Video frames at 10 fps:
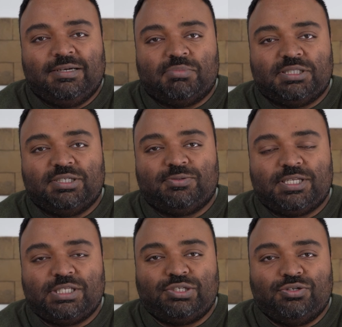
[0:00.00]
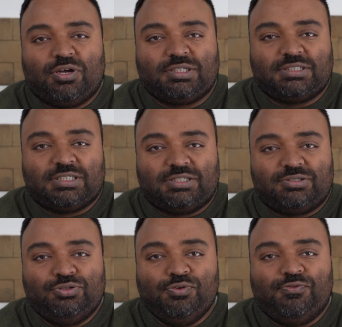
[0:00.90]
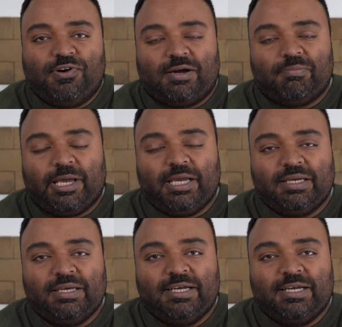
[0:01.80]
but this one's not too far back.